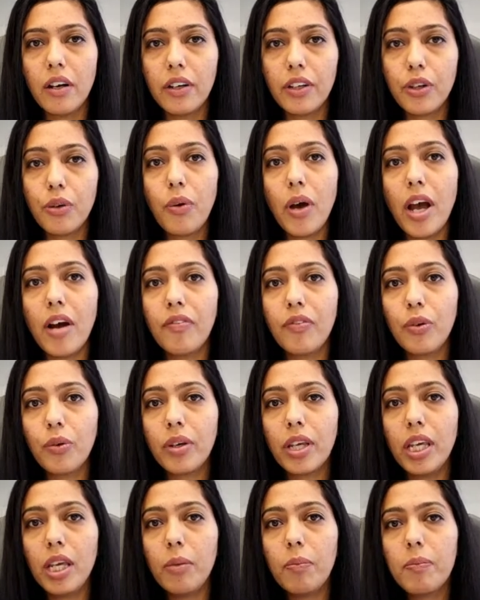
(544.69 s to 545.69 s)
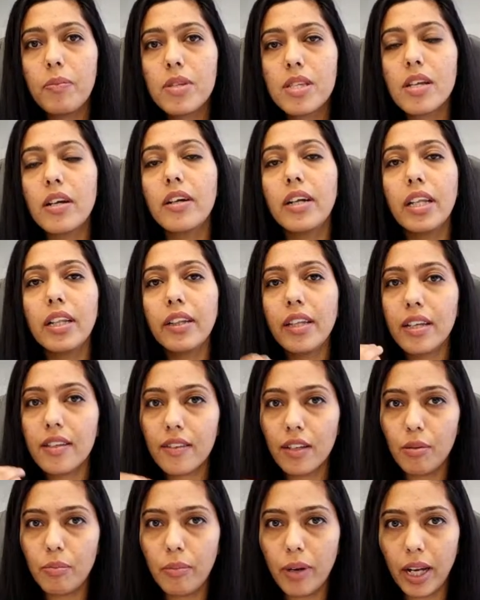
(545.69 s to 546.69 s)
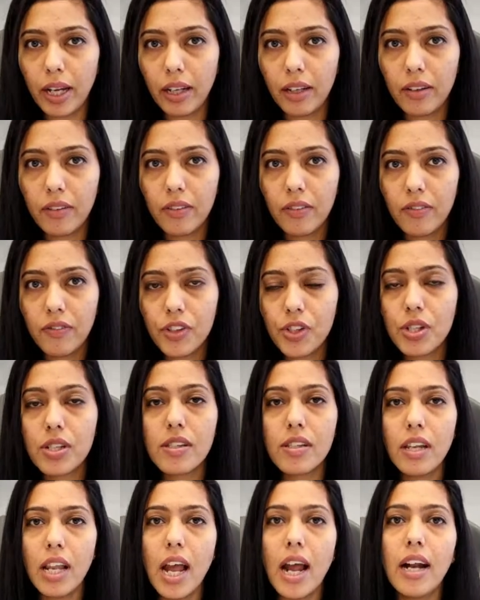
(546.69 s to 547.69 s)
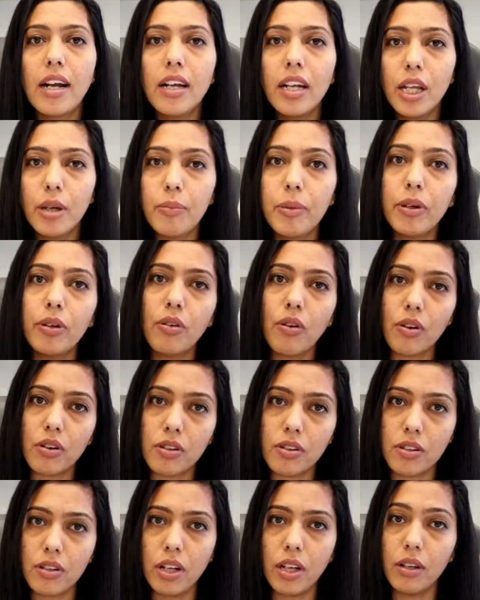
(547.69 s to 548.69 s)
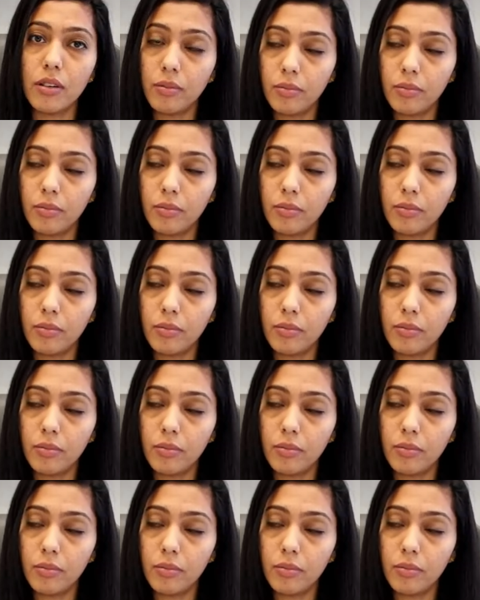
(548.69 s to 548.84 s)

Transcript: you have to keep certain things in mind, which is land labor cost,